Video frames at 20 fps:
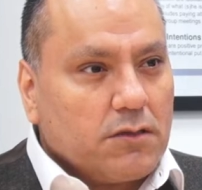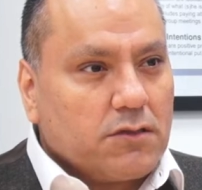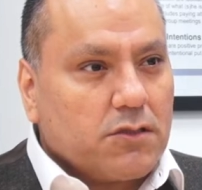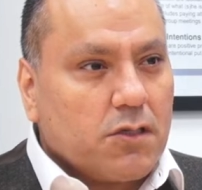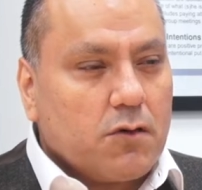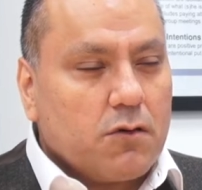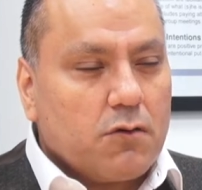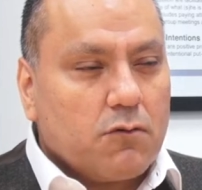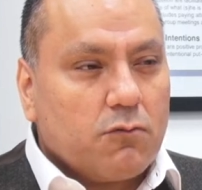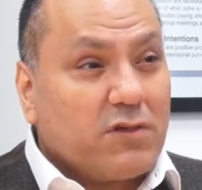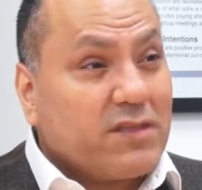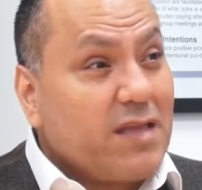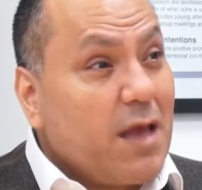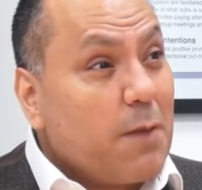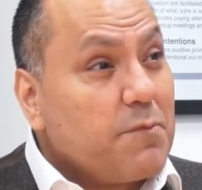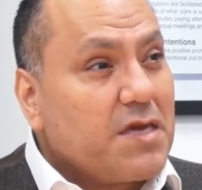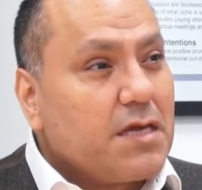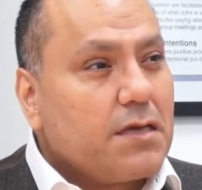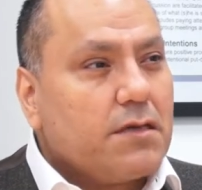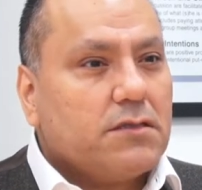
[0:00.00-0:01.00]
So, what
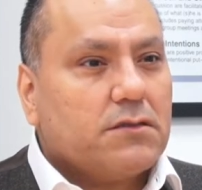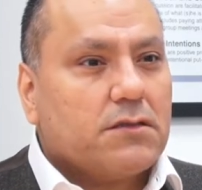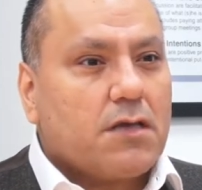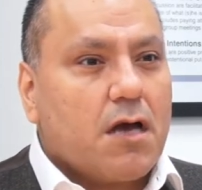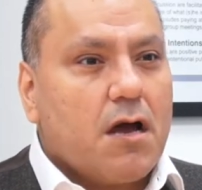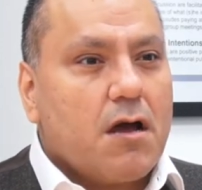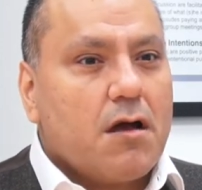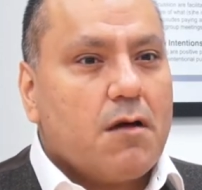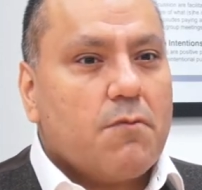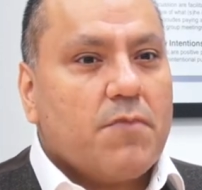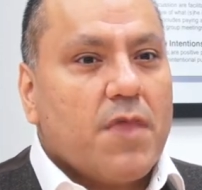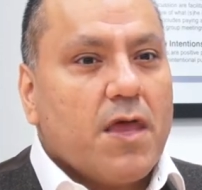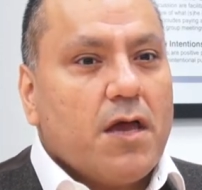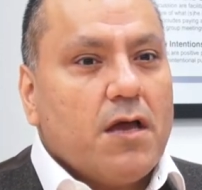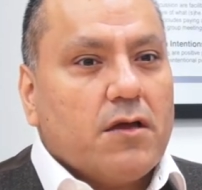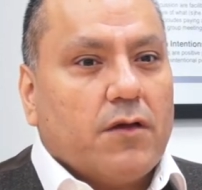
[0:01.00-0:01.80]
that means, um,